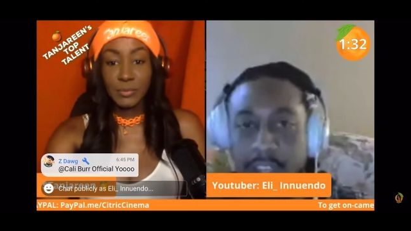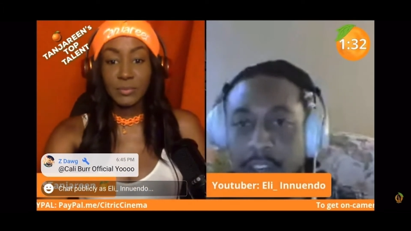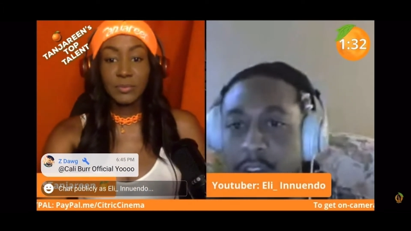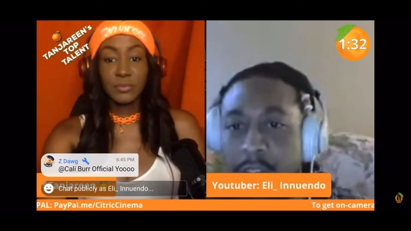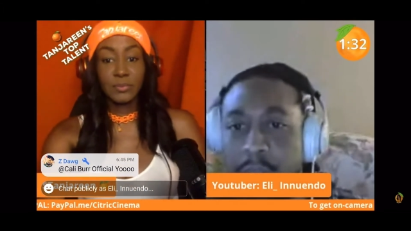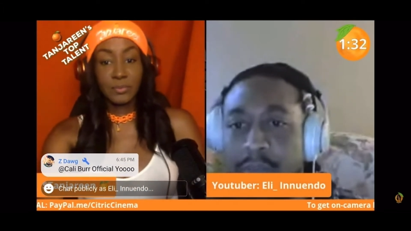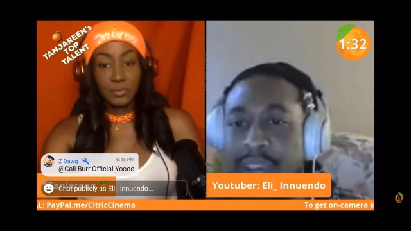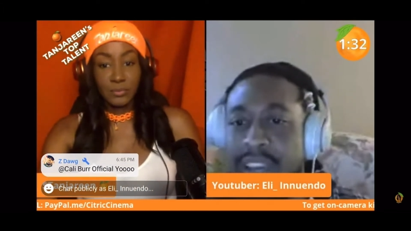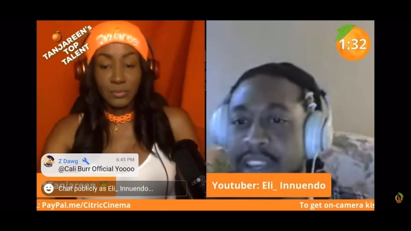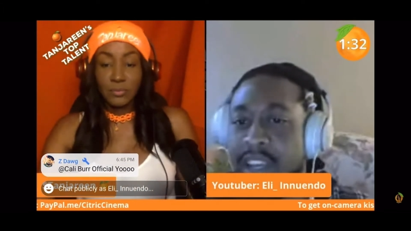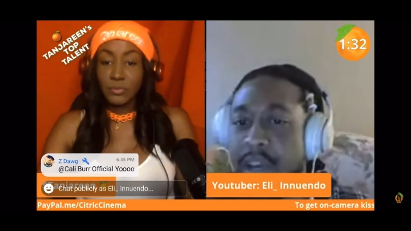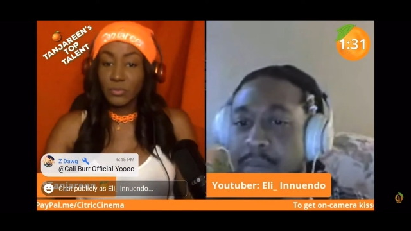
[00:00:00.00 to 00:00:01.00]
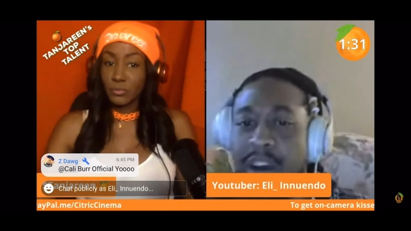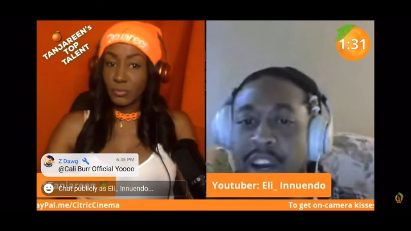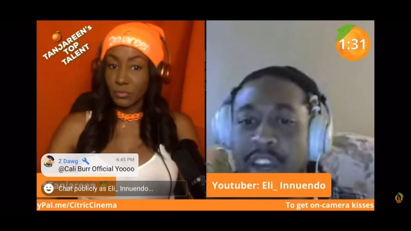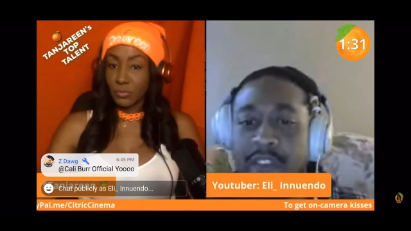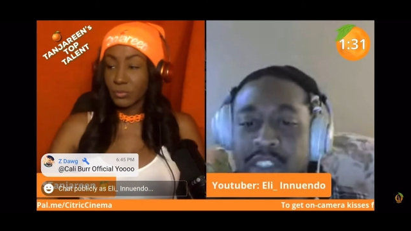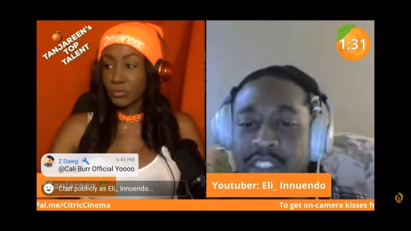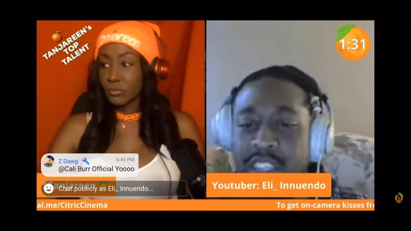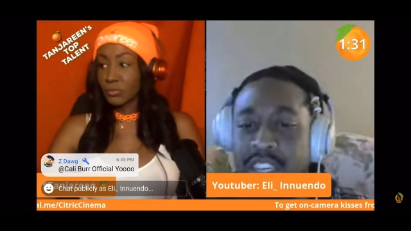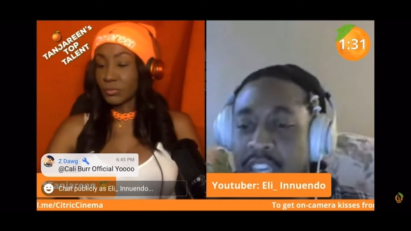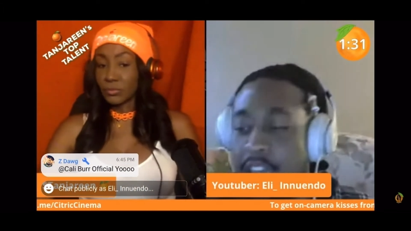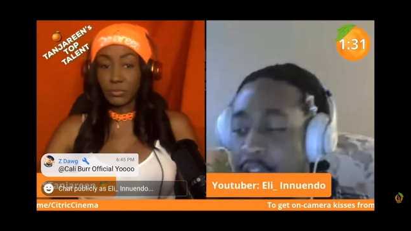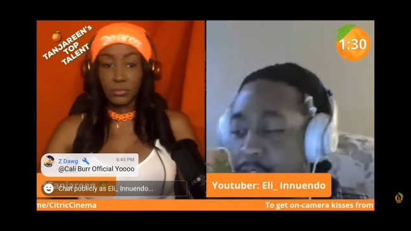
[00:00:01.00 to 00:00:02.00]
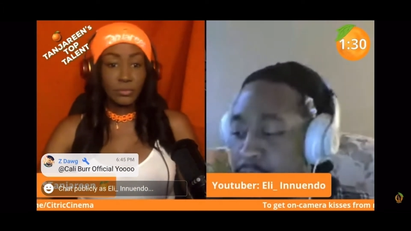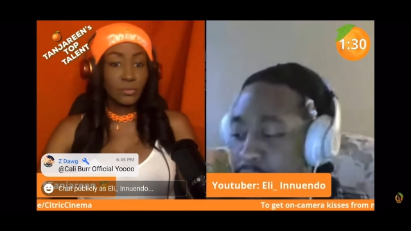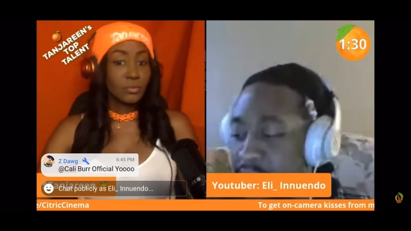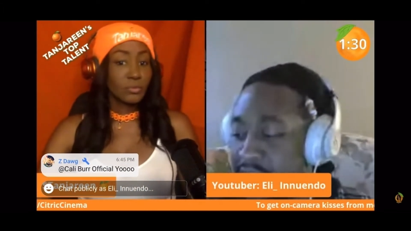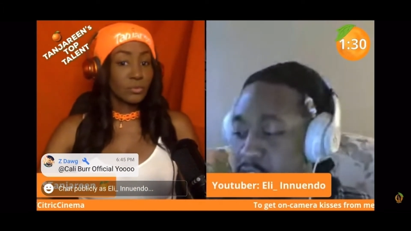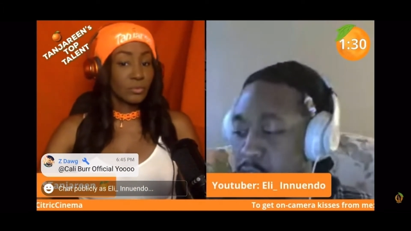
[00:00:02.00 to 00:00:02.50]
Speaker 1: Looking back at my life and seeing how it affects